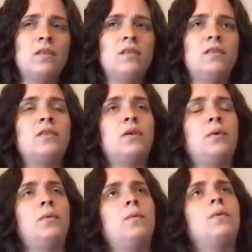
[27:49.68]

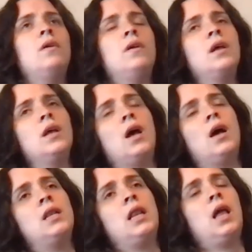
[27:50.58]
So
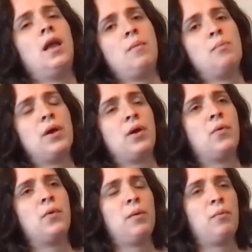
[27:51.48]
unlike
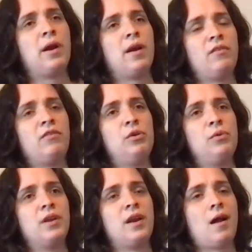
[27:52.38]
Bitcoin, where you
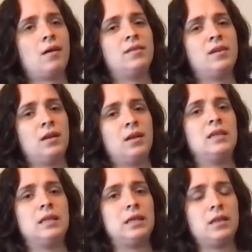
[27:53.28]
could accidentally
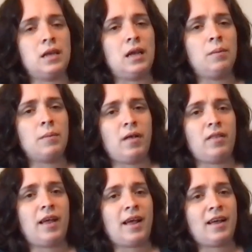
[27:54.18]
delete the email
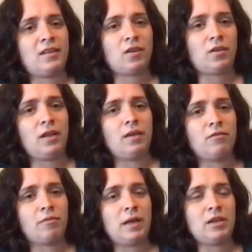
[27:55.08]
that has all the
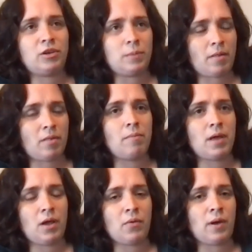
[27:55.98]
information about the
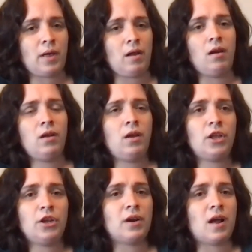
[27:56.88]
Bitcoin,
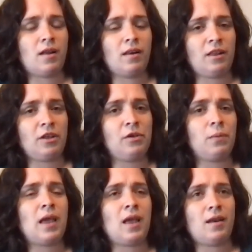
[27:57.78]
you
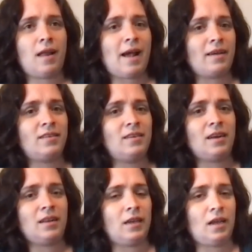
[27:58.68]
can't
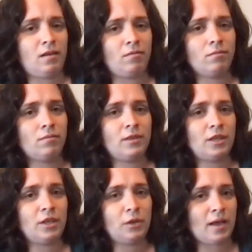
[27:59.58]
accidentally
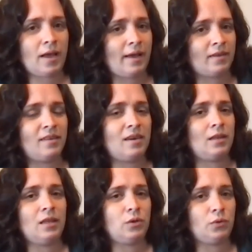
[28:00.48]

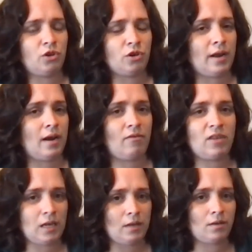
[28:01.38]
lose your
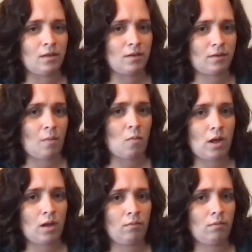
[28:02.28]
NFTs in the same way.